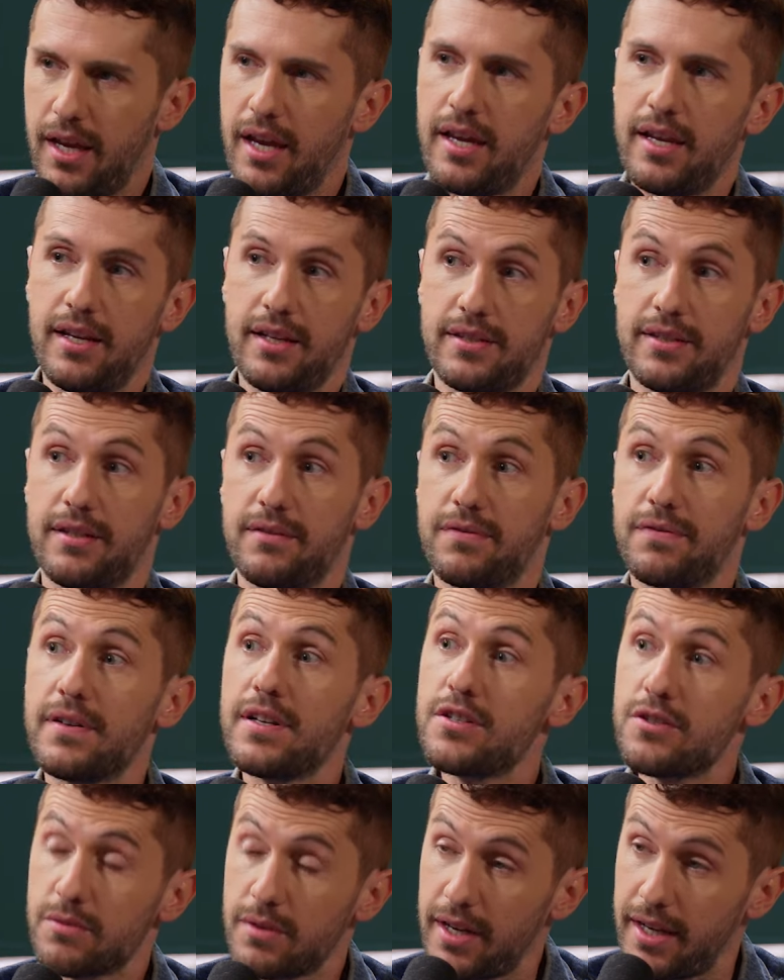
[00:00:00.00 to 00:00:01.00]
And I said,
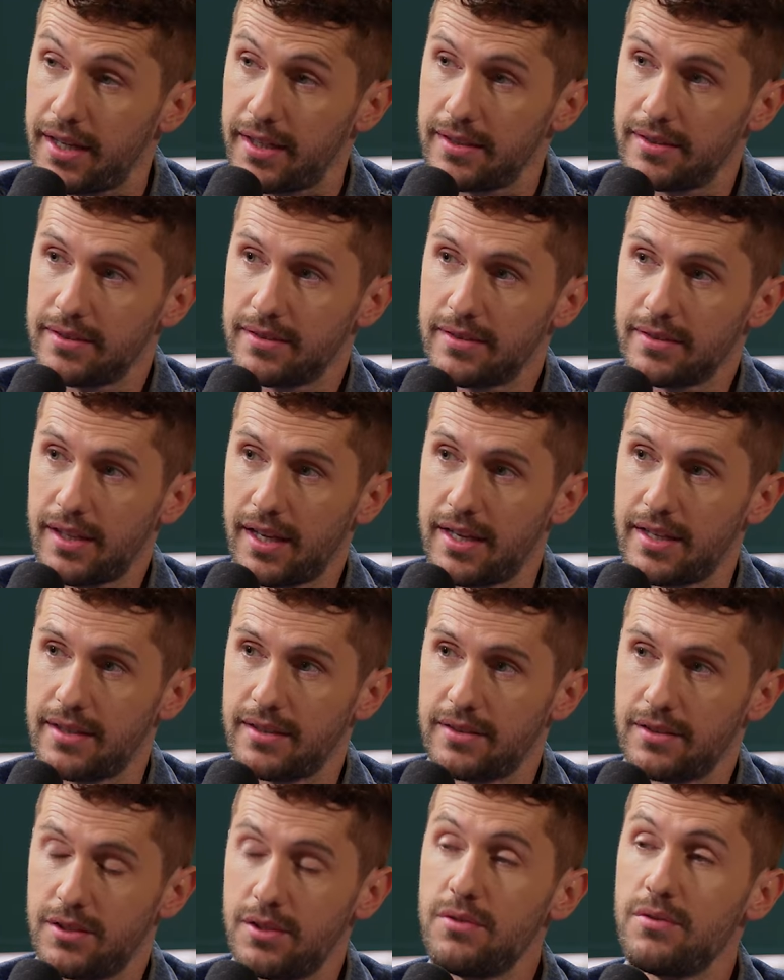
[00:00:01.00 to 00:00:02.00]
fringe right? Like,
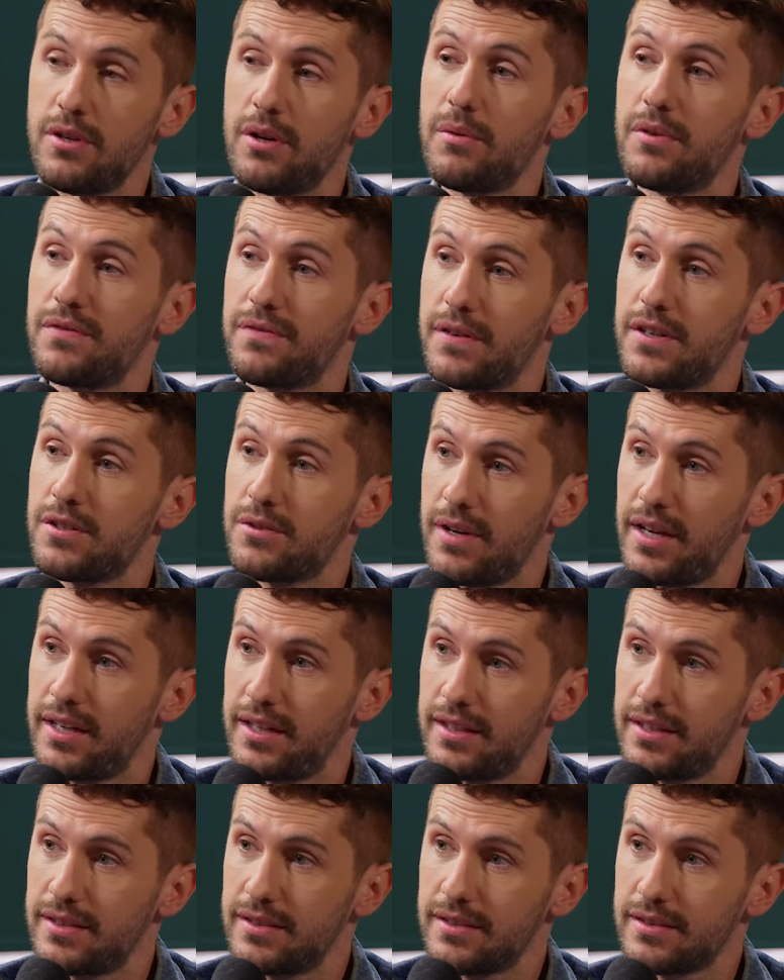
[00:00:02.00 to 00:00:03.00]
do you know what fringe right
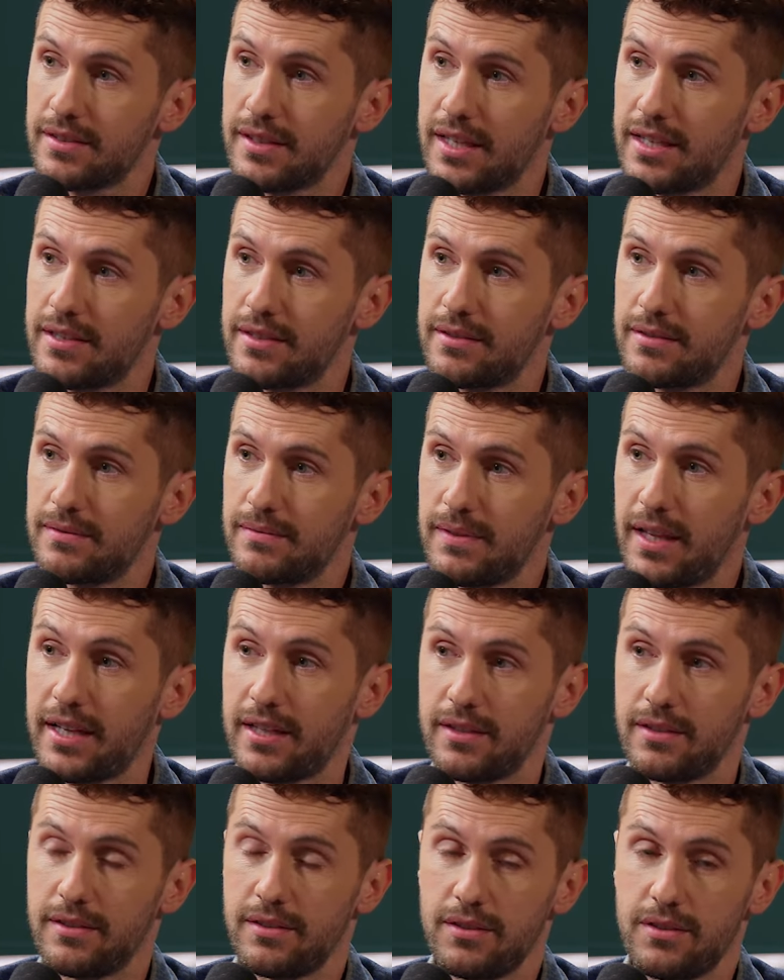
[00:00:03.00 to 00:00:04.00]
is? Like,
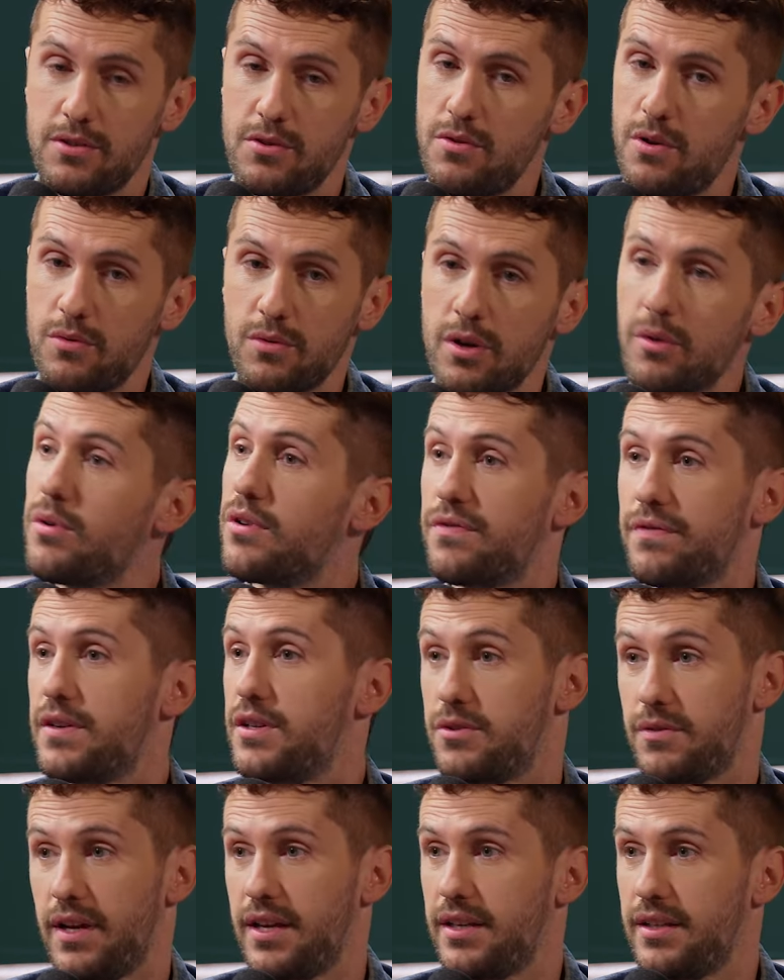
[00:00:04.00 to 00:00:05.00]
like you don't know what
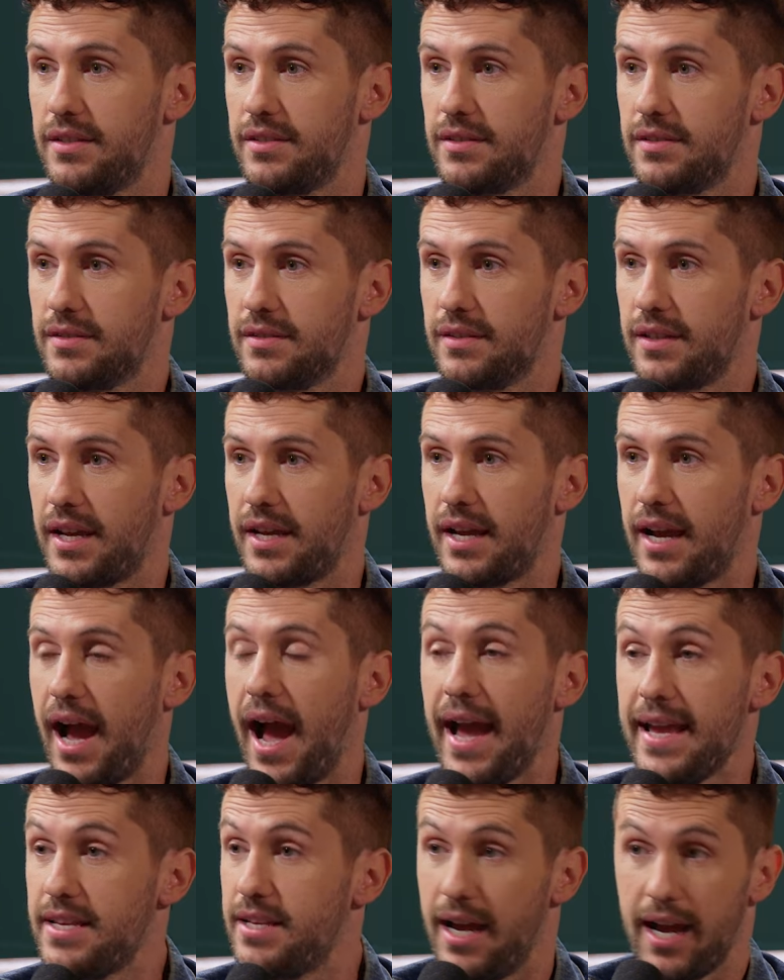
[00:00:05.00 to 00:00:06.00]
fringe right is. Like,
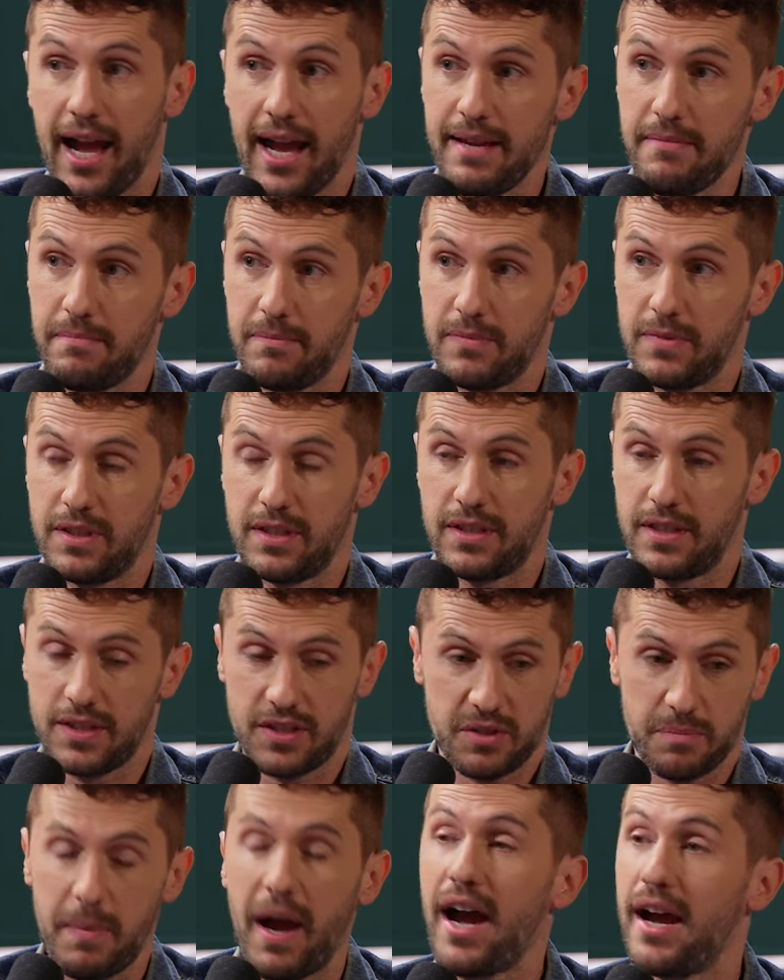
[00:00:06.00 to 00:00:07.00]
I, I'm
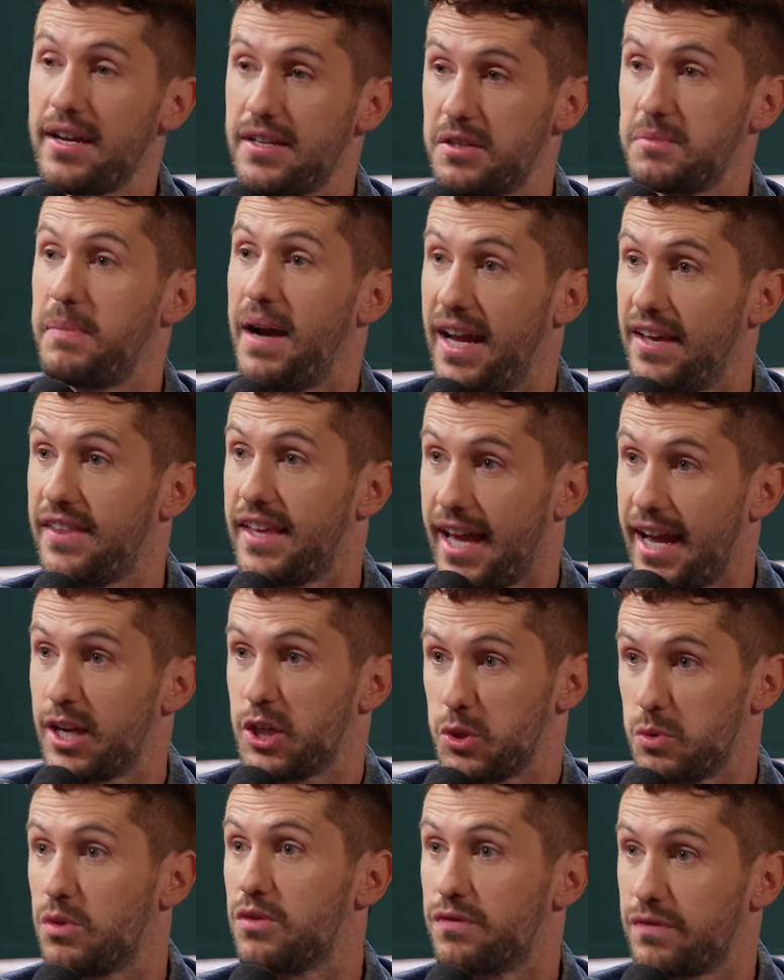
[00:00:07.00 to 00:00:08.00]
despised by the
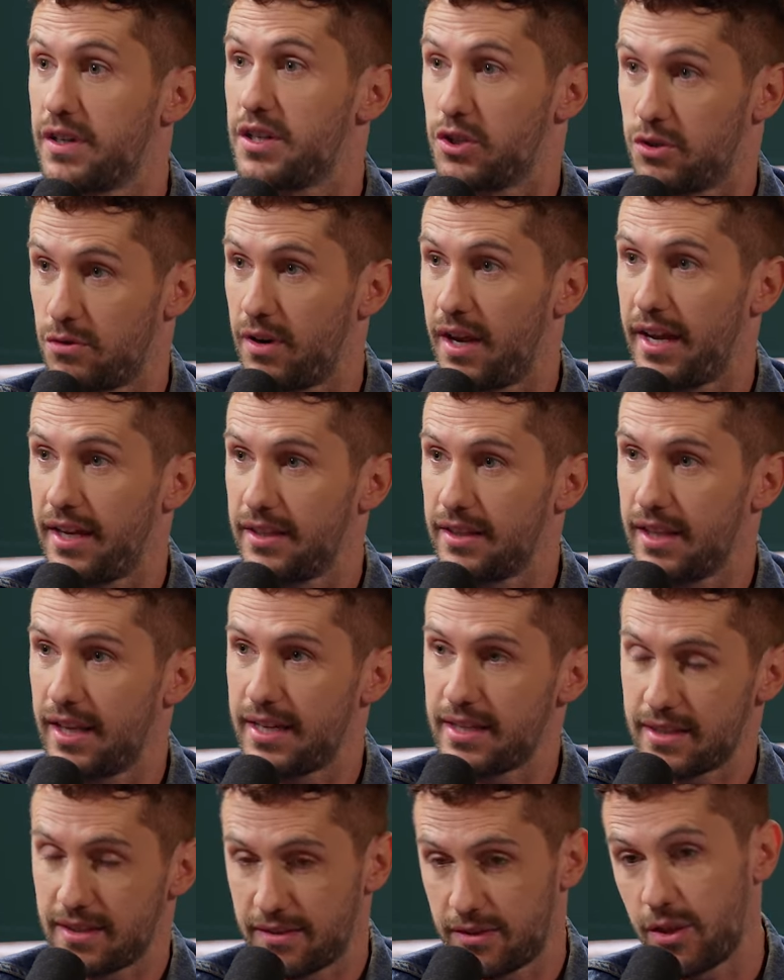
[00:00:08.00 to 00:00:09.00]
actual fringe right.
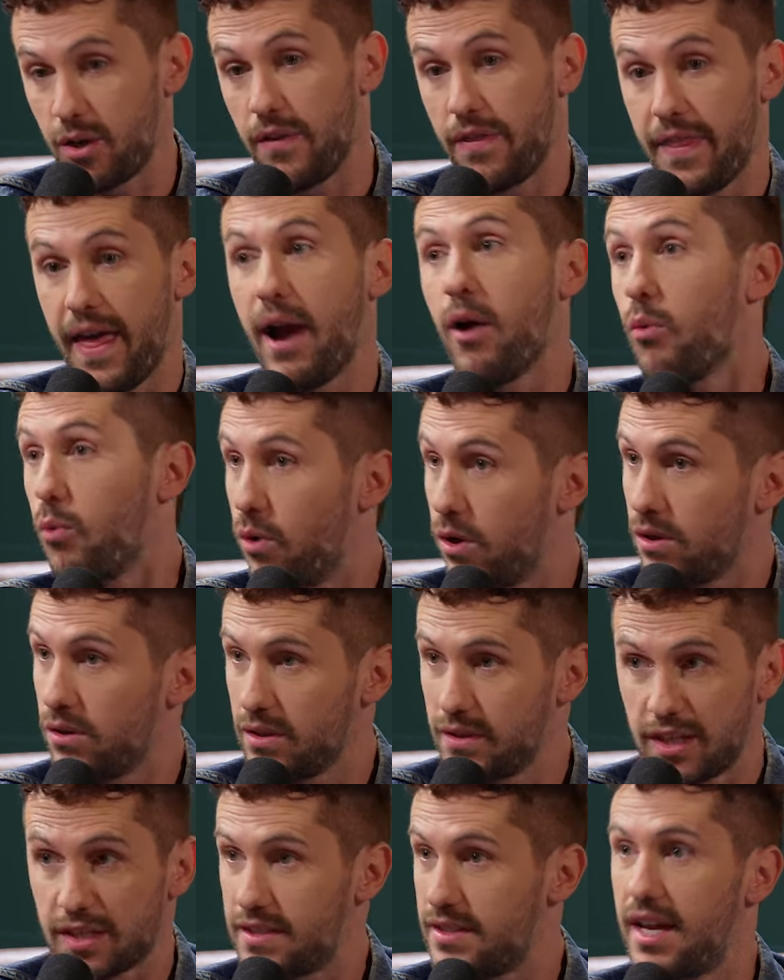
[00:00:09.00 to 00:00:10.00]
Like, th that
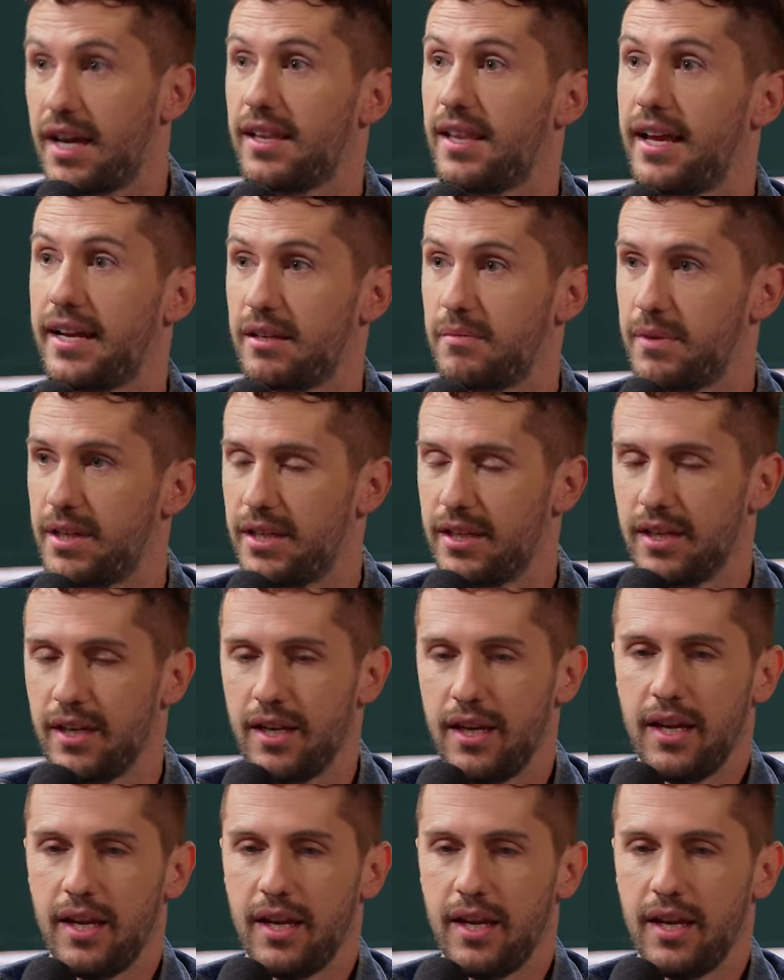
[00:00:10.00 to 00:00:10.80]
world does not like me.